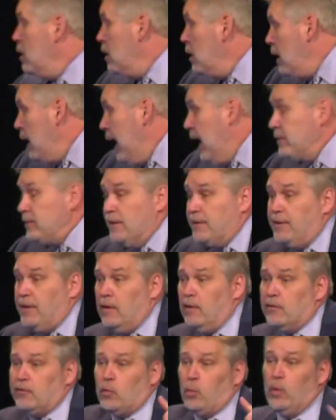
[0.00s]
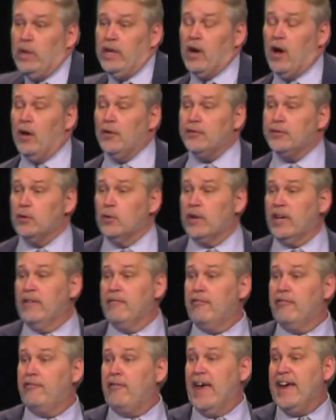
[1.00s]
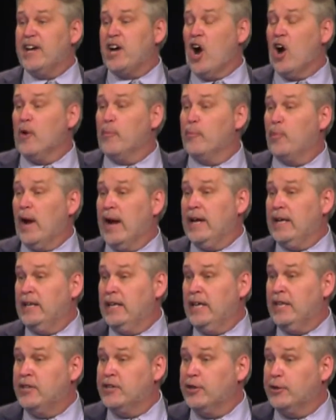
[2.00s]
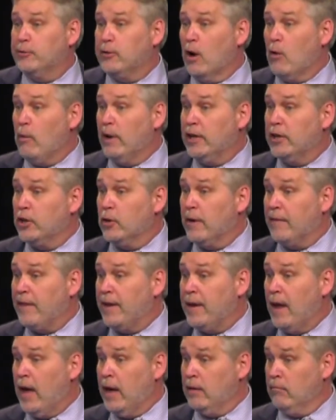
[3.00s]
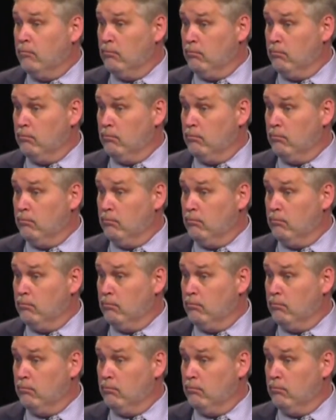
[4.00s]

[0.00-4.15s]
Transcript: As adults, we also can fake our brain into growing during the day,